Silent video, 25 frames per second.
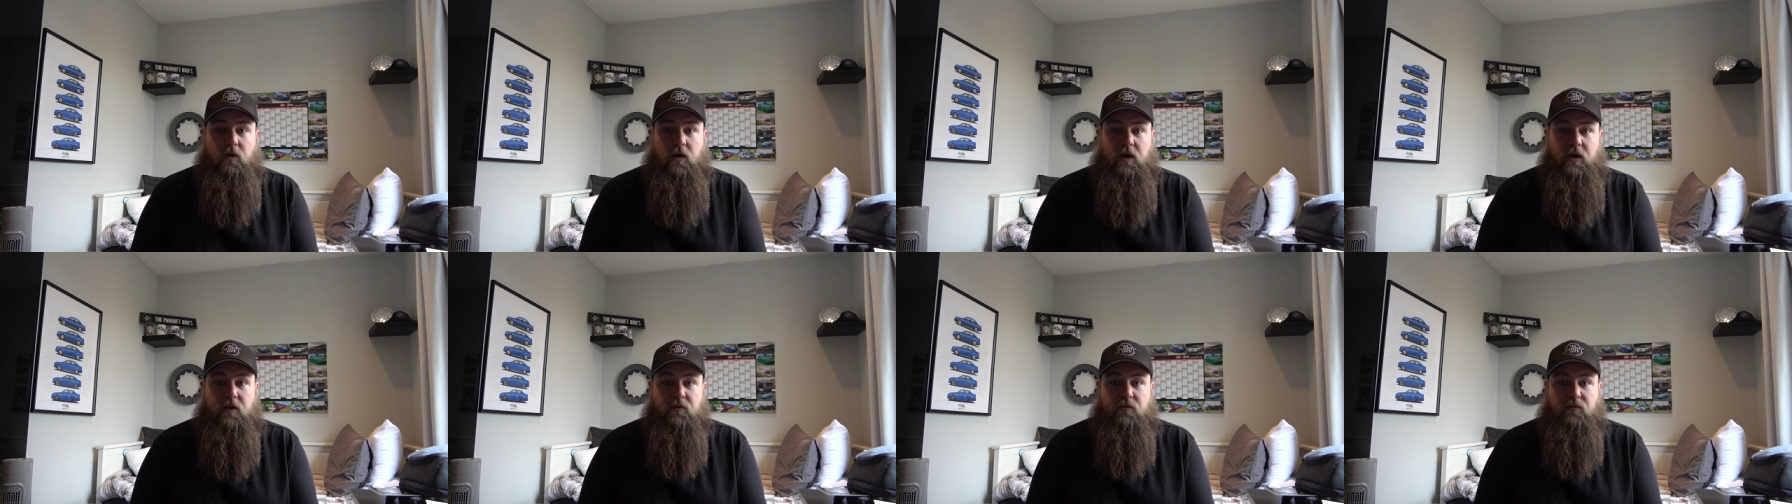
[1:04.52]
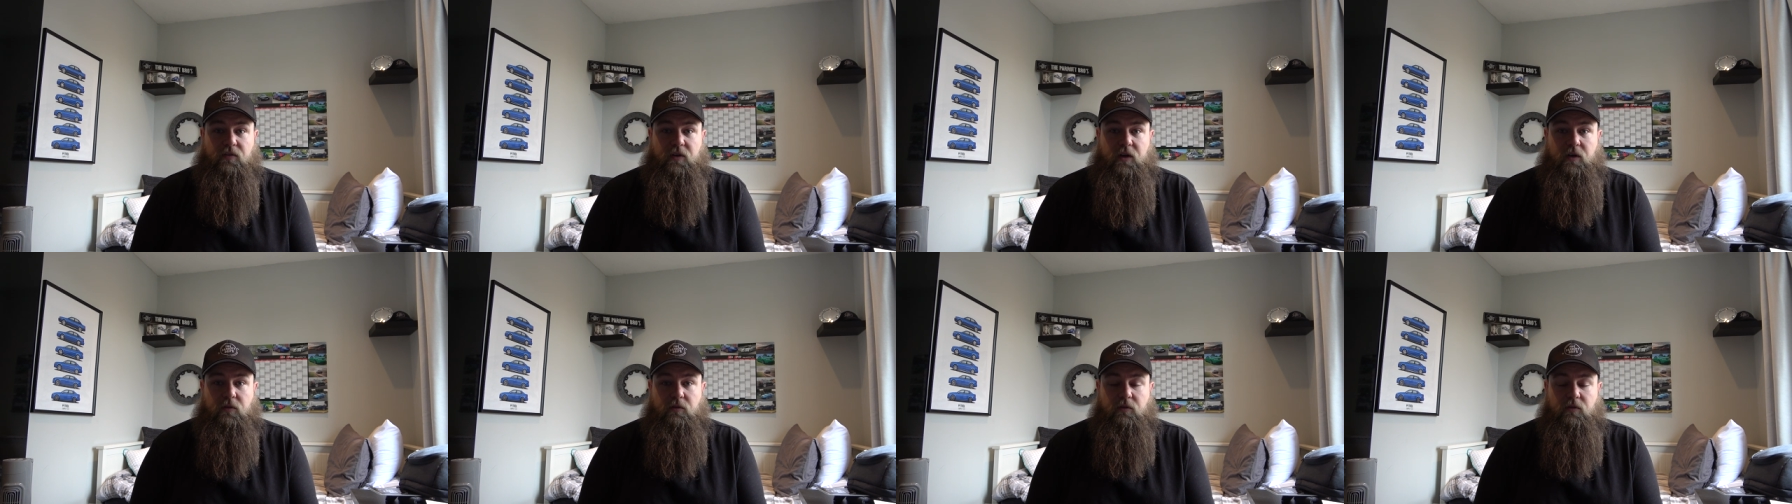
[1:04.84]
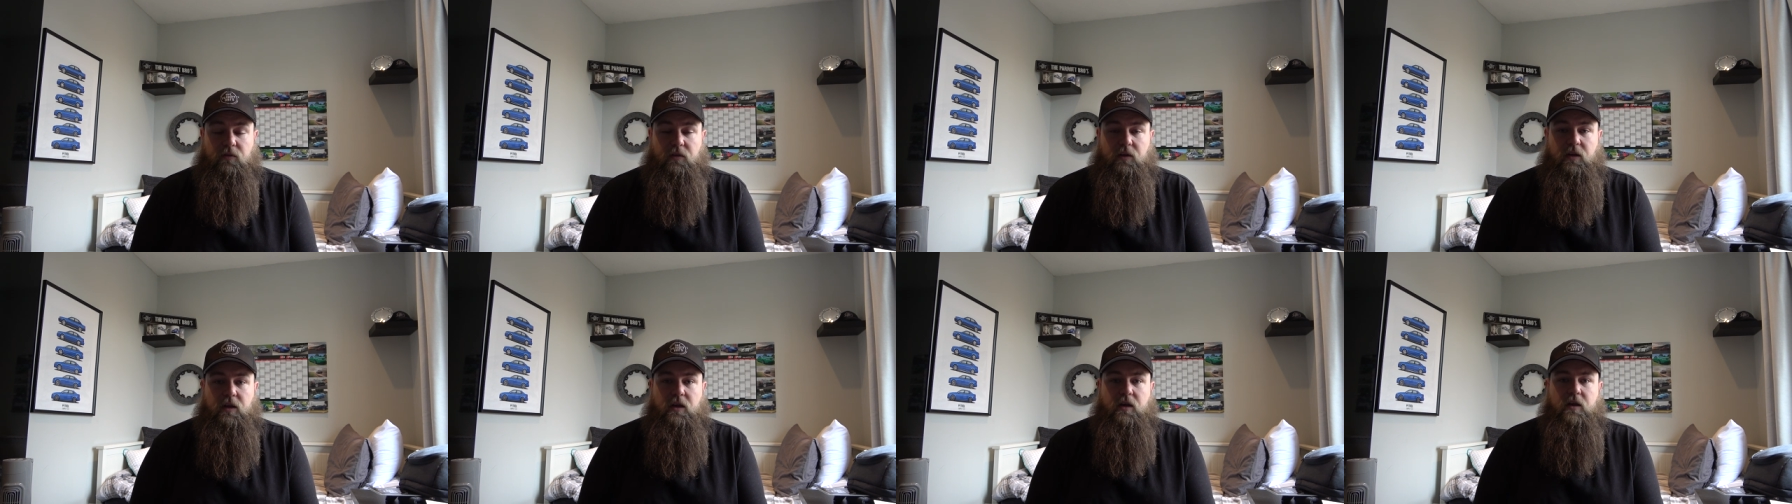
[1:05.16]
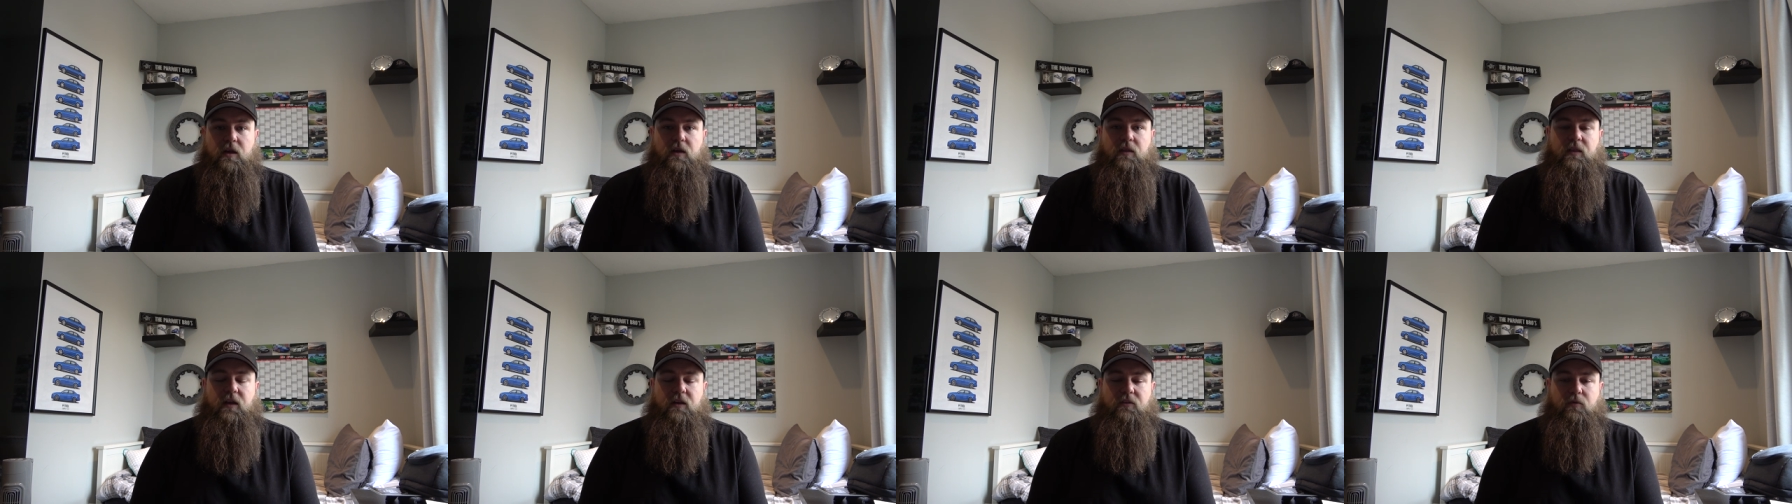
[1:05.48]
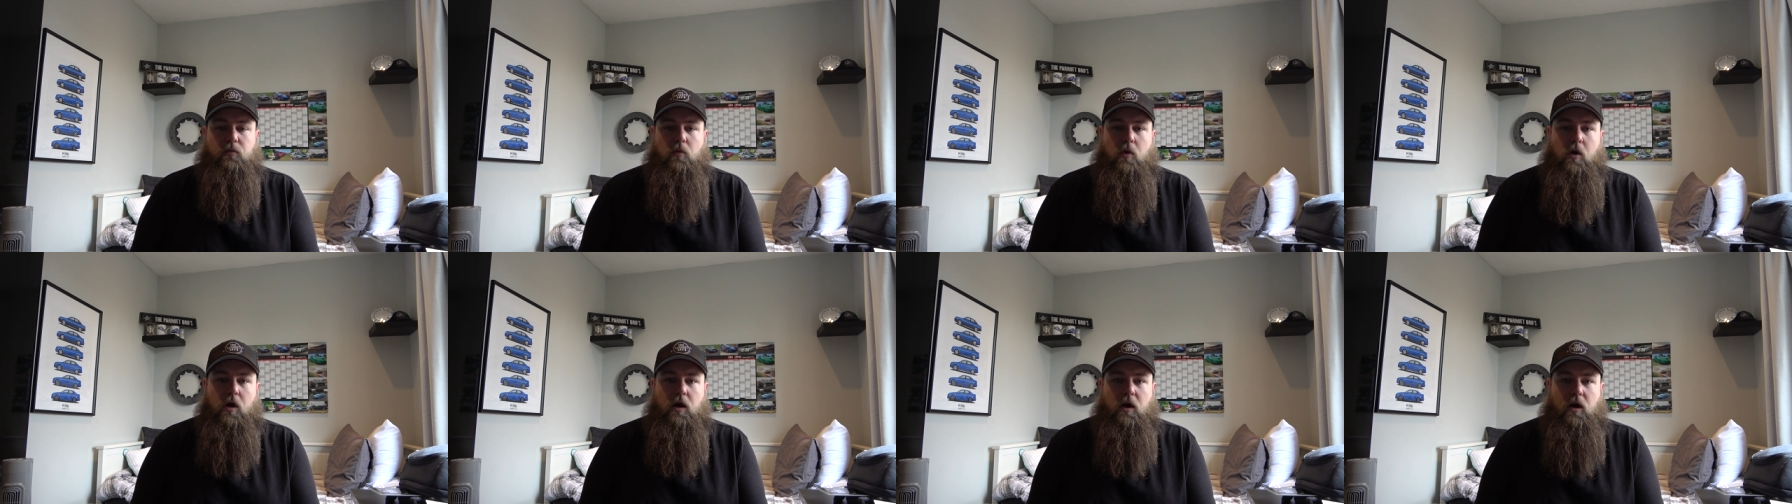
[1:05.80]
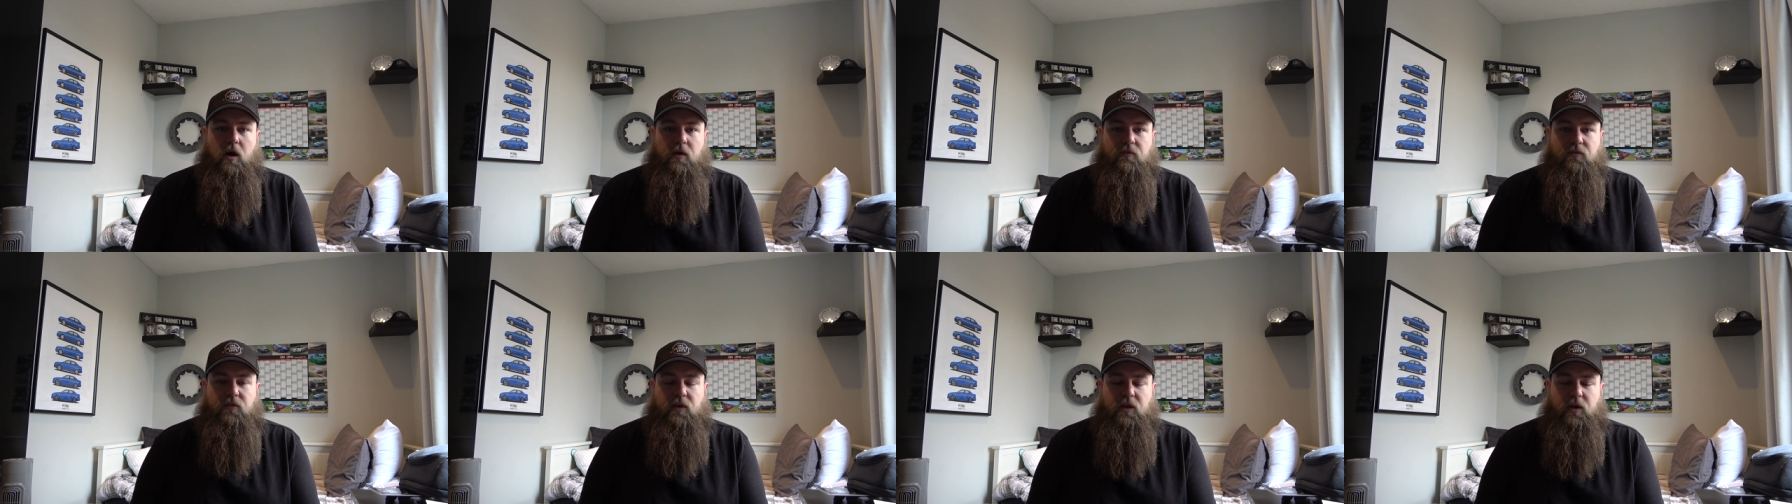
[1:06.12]
I have found. That's why
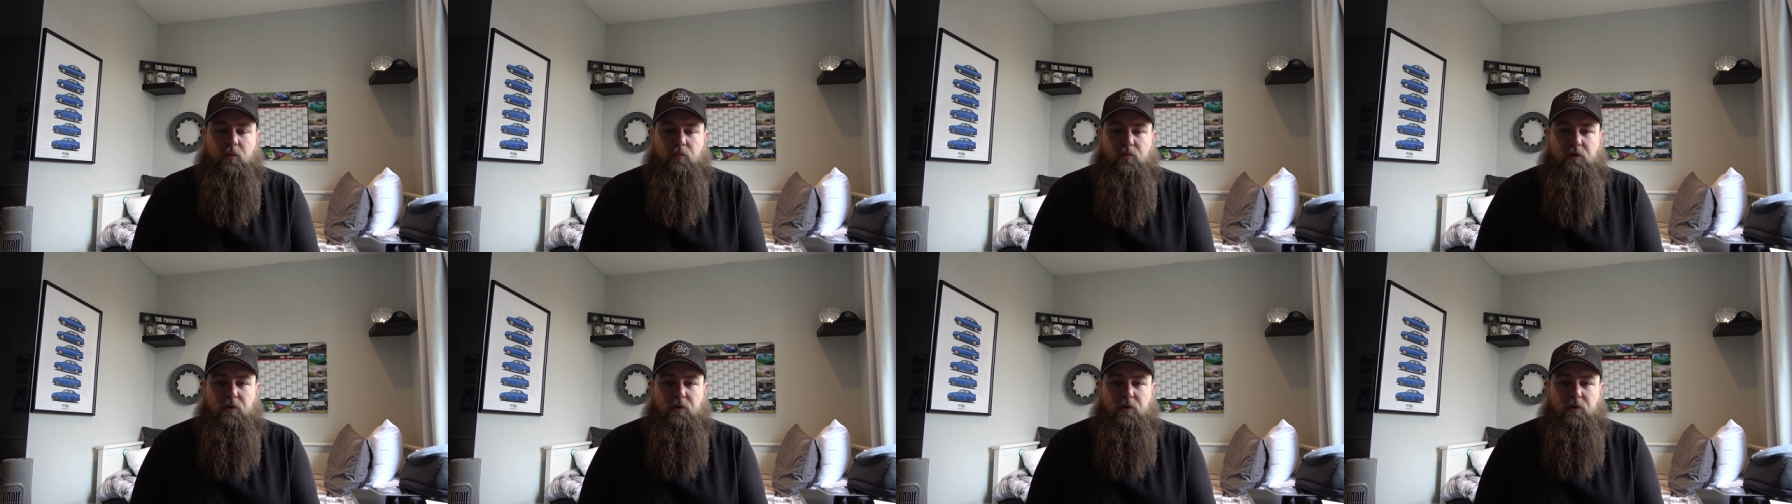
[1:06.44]
I've done a